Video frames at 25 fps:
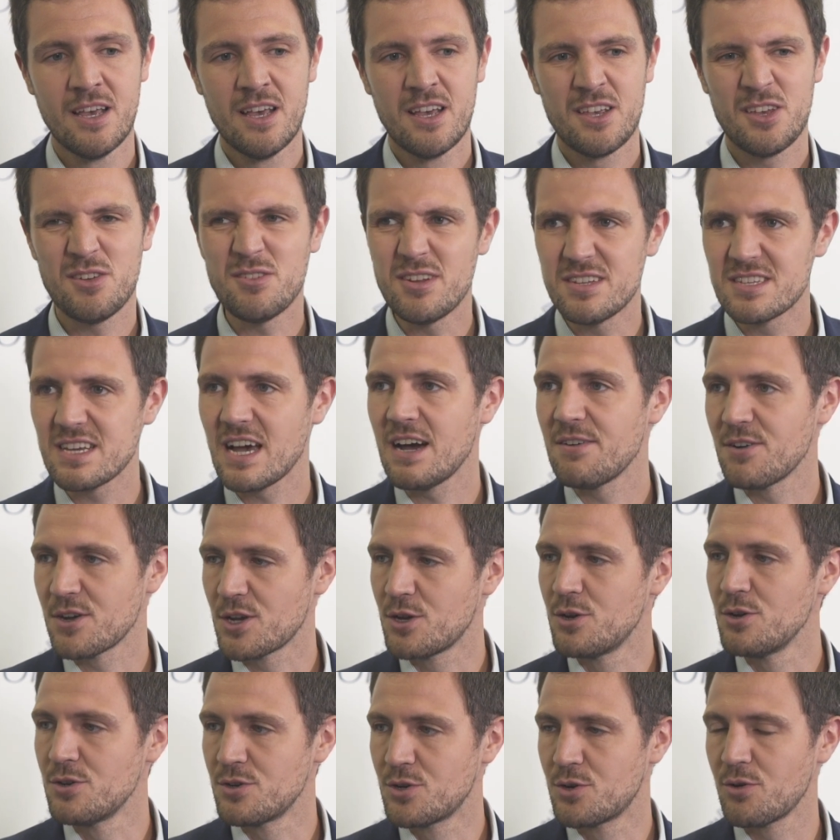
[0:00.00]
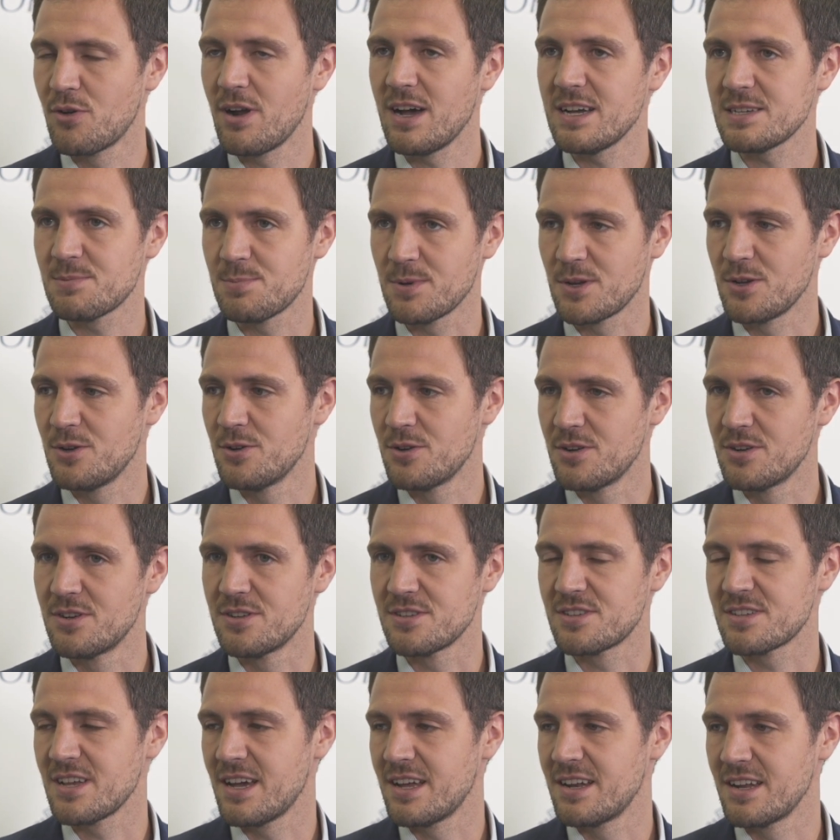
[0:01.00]
you need to have a good grasp and good
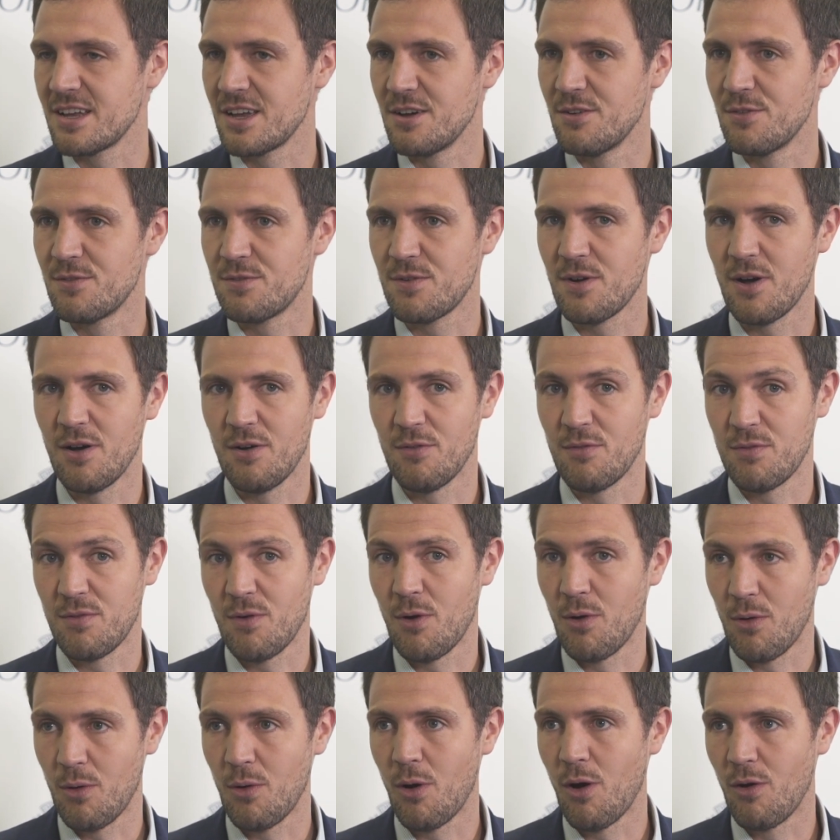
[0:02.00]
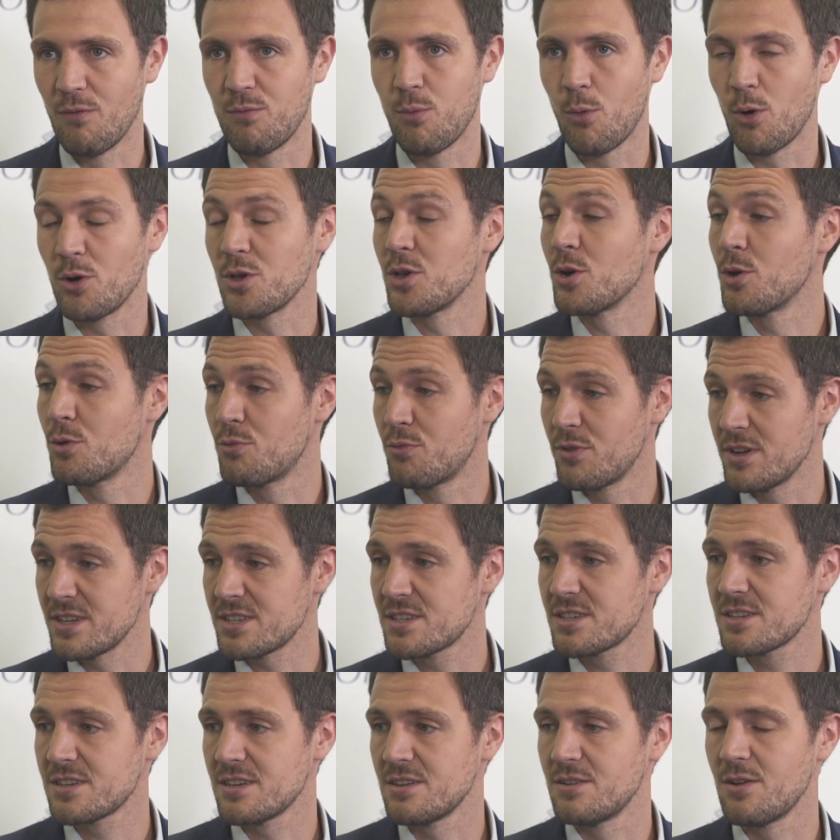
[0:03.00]
understanding of what your
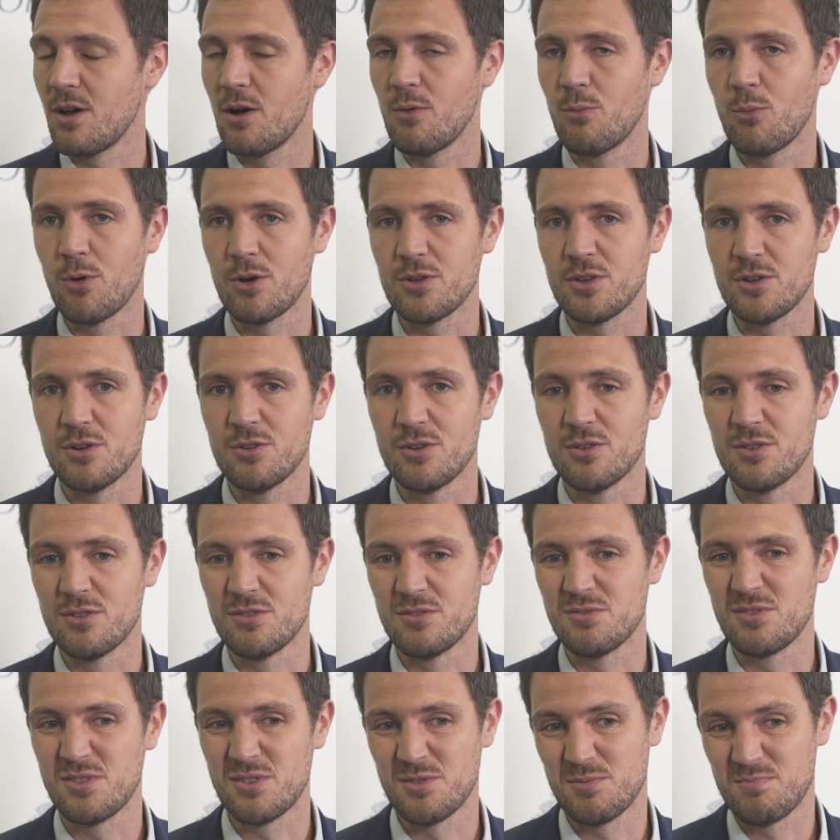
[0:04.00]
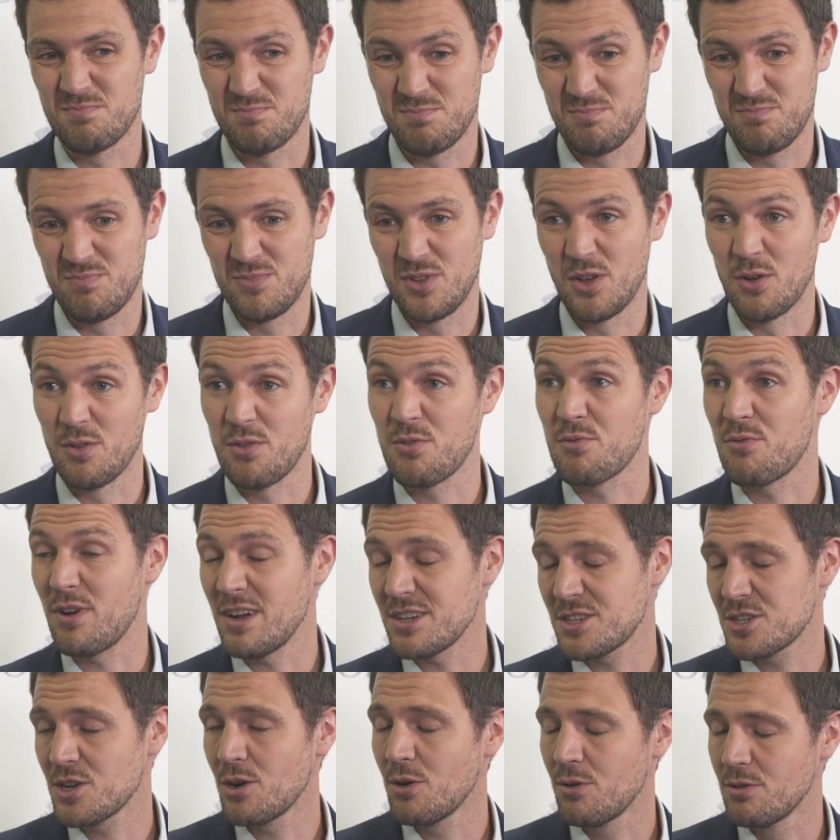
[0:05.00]
risk and what your
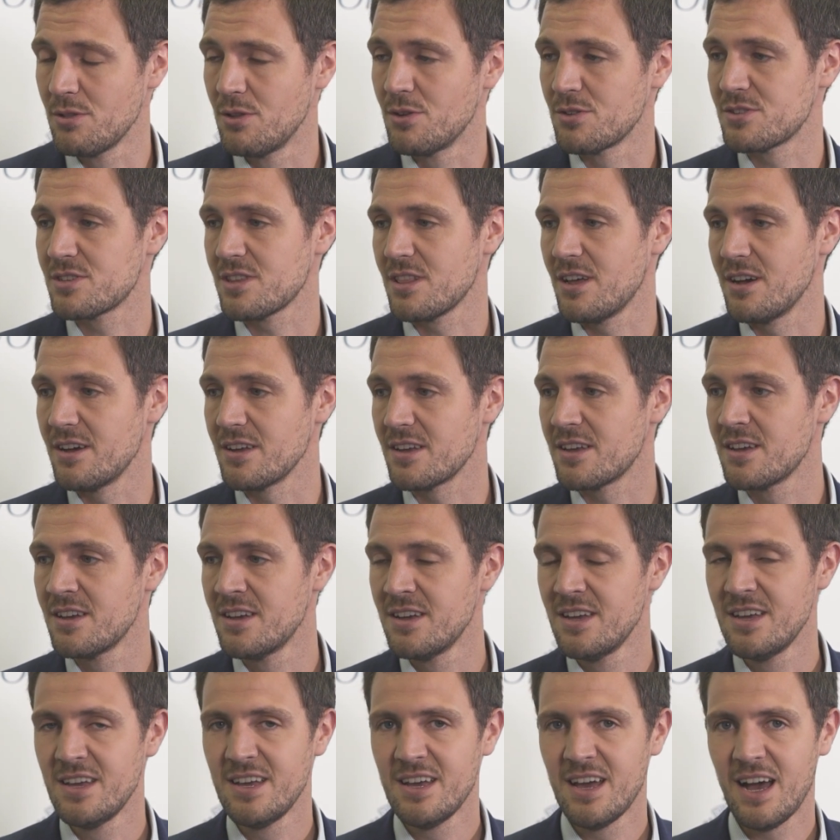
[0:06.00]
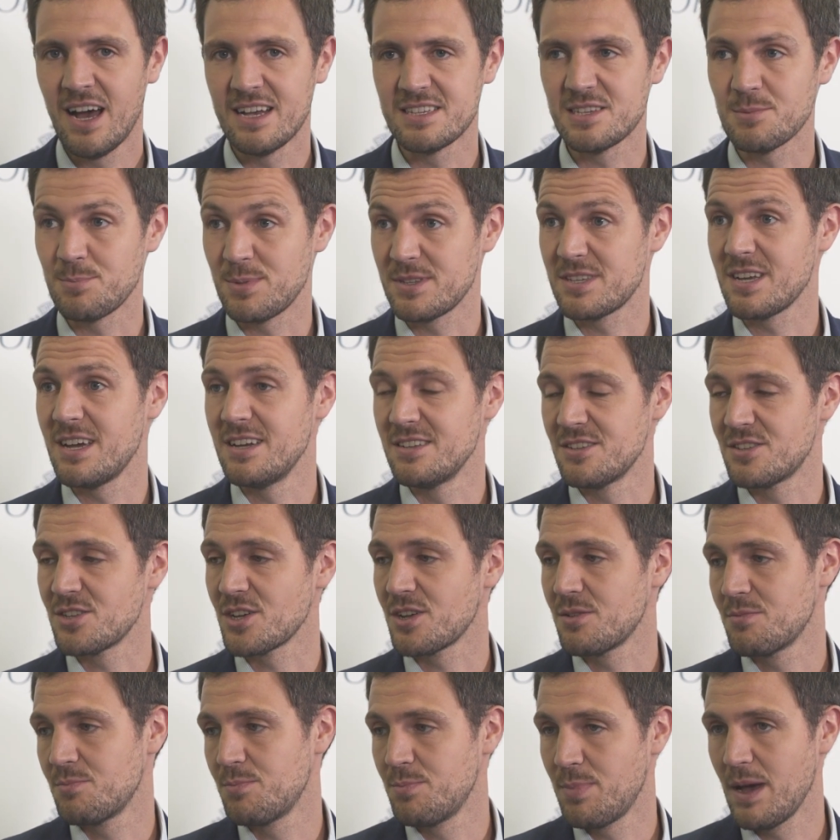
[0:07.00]
threshold looks like as it pertains to
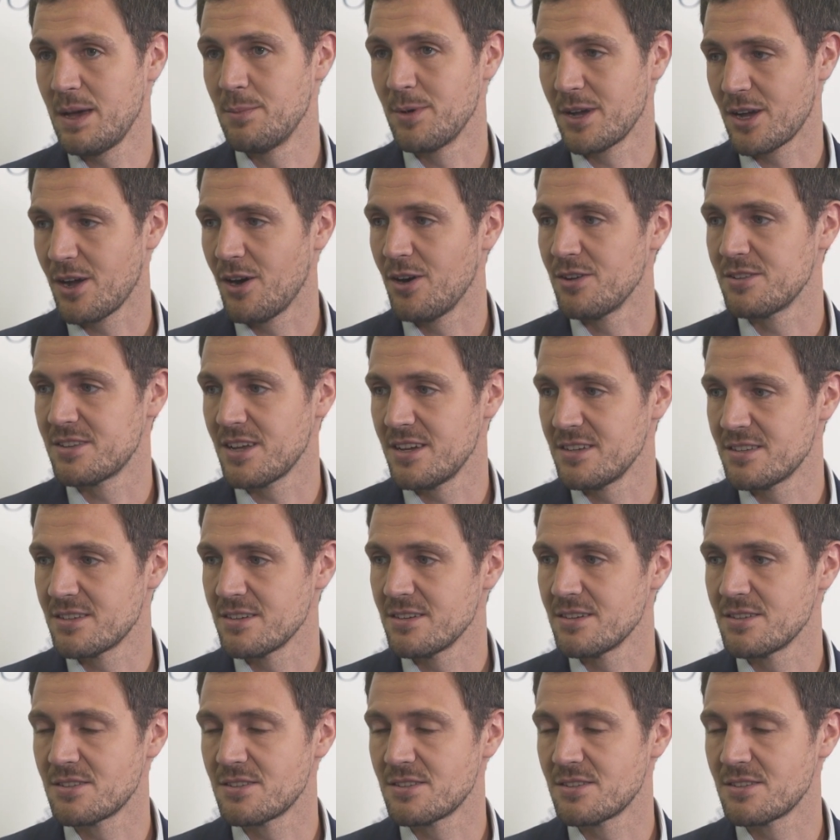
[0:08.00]
payment card data.